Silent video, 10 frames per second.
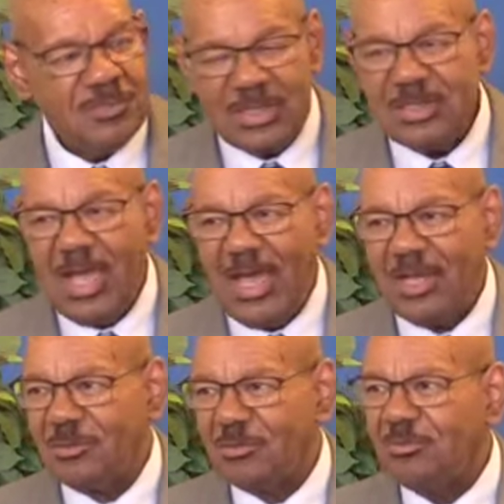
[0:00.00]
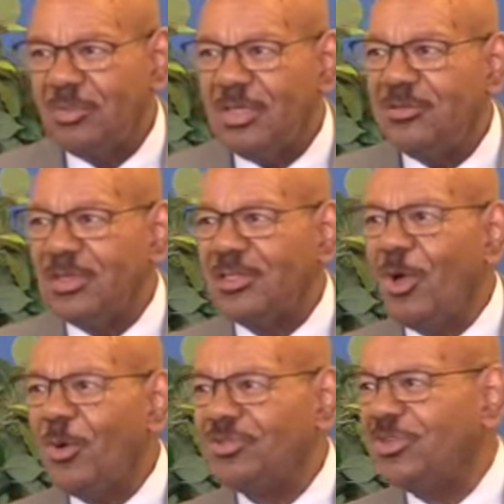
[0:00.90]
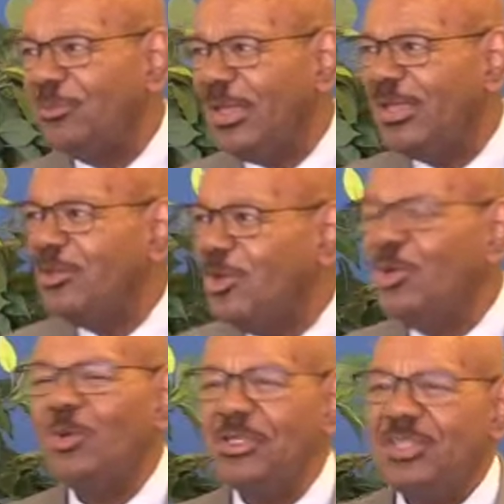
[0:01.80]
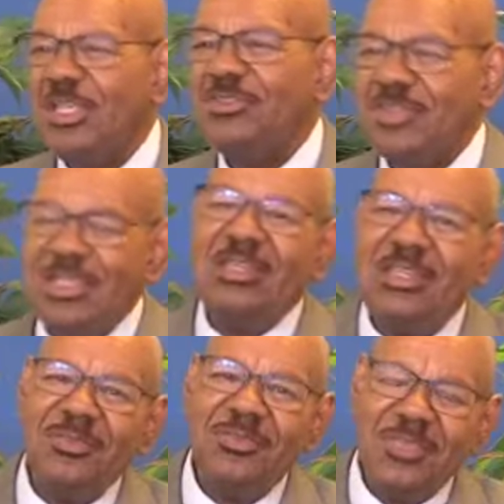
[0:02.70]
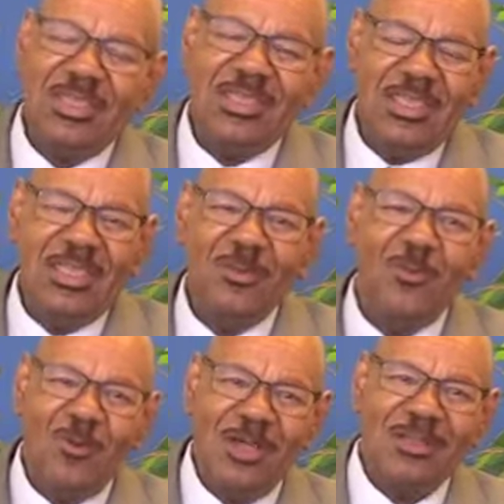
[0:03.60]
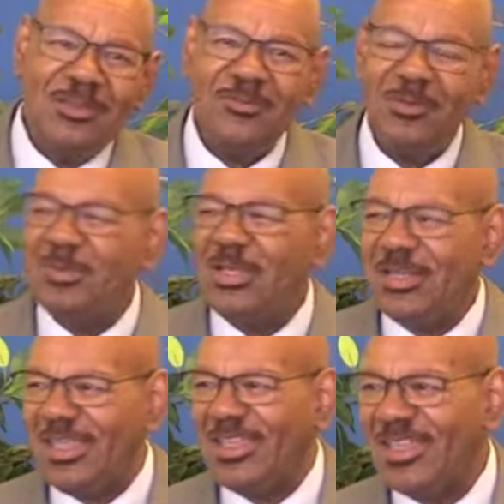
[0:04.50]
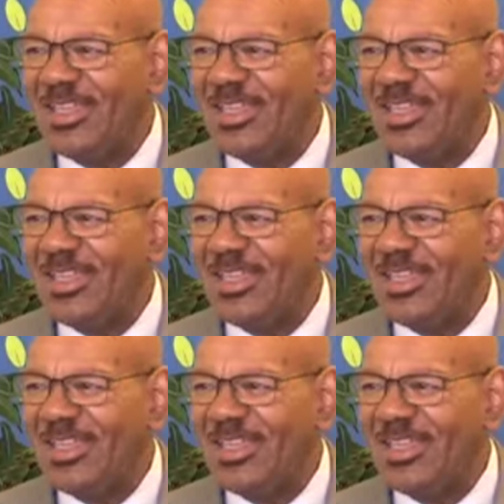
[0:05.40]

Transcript: And he hired the lowest of men who would teach anything he wanted for money.